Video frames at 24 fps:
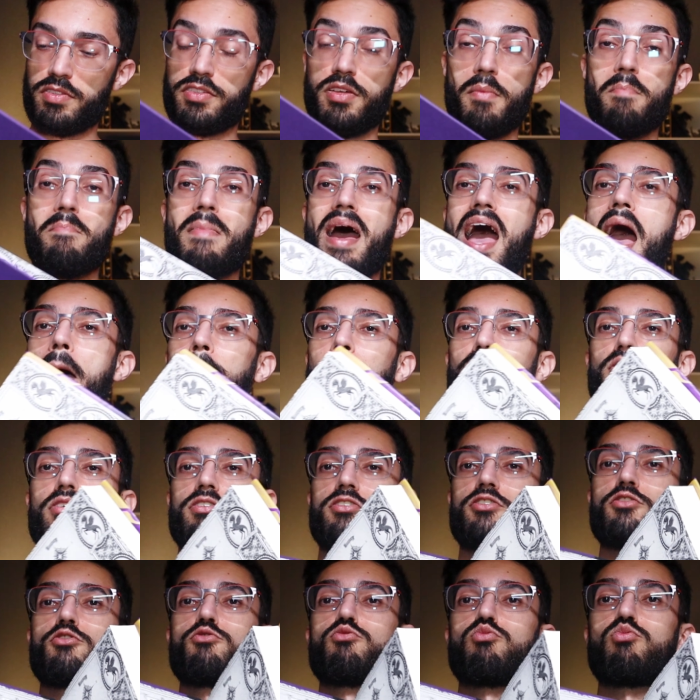The map
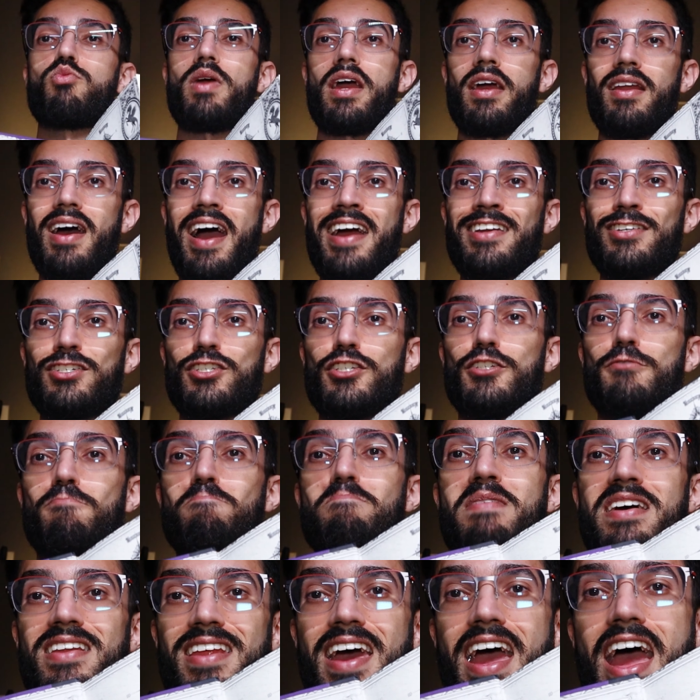looks great. I just
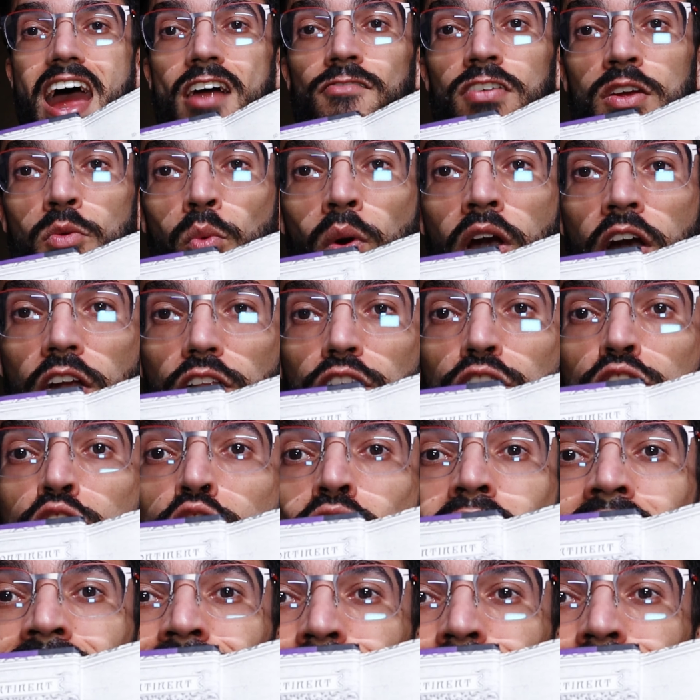spit everywhere. Look